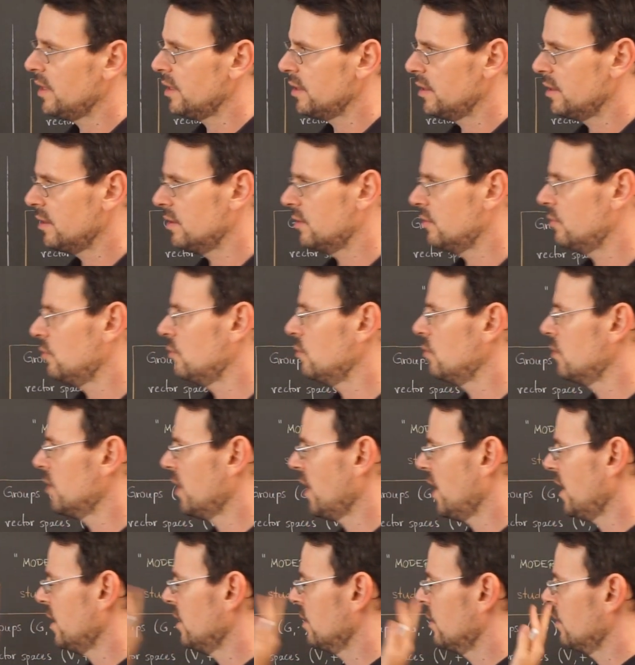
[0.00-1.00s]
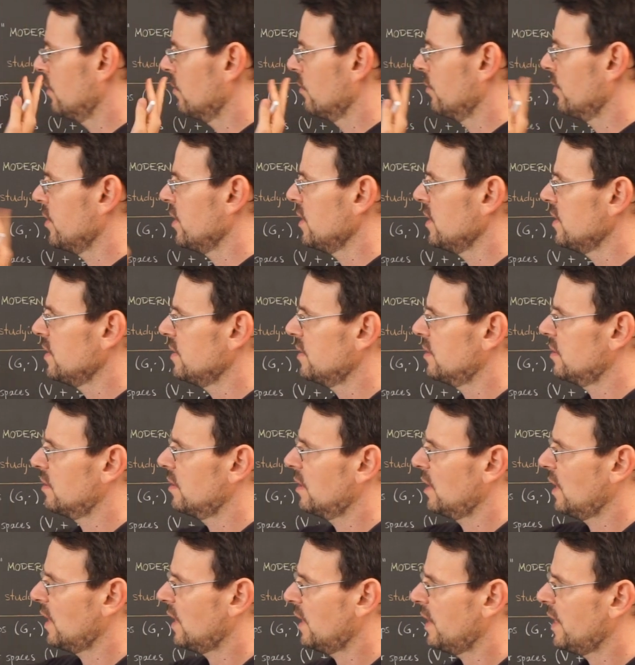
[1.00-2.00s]
it in two categories,
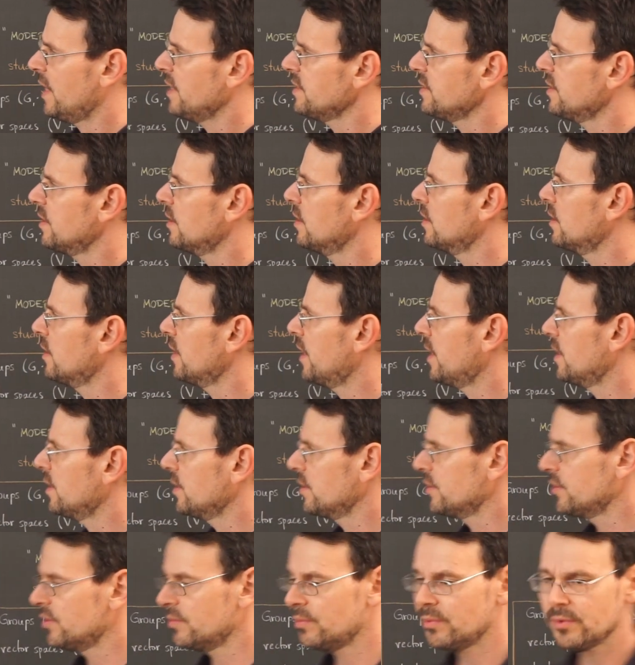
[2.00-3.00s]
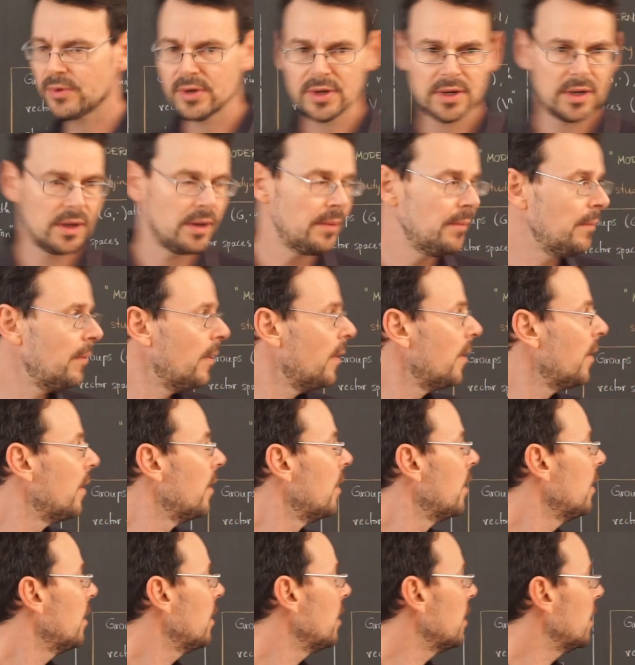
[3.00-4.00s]
classical algebra
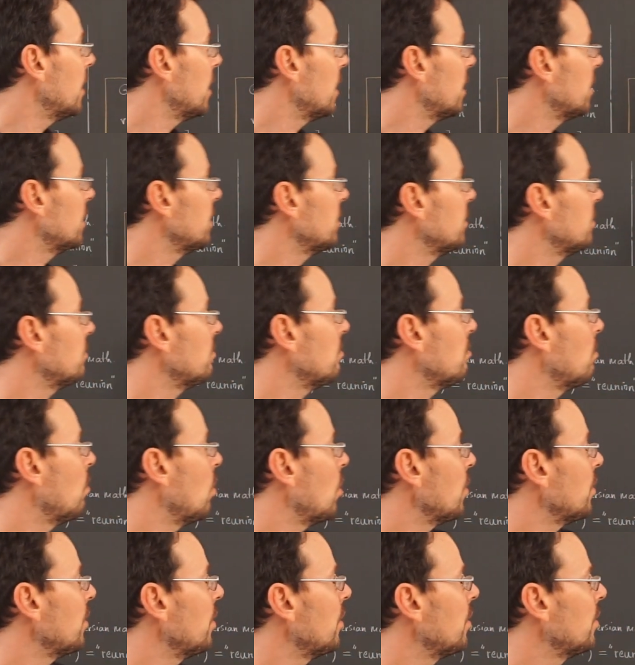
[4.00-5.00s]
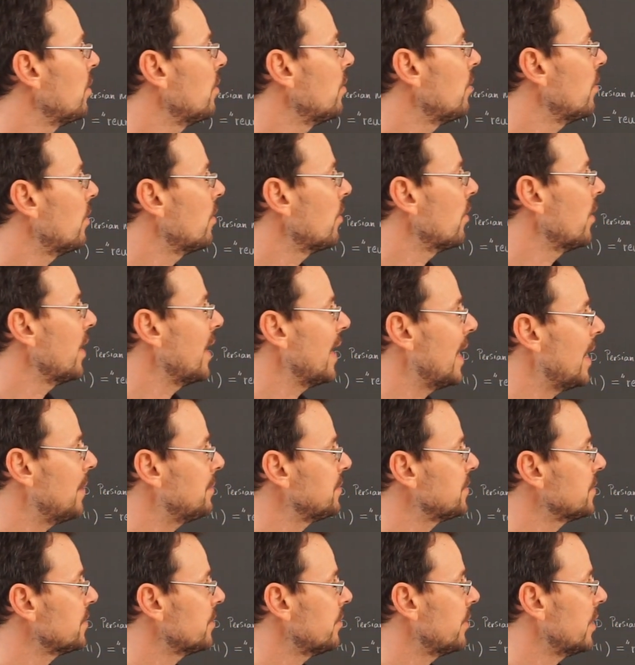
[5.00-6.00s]
and modern or
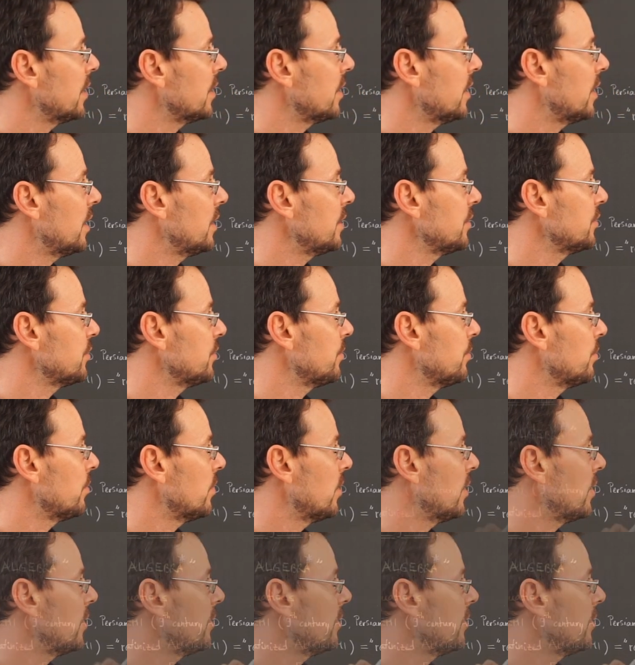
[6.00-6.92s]
abstract algebra.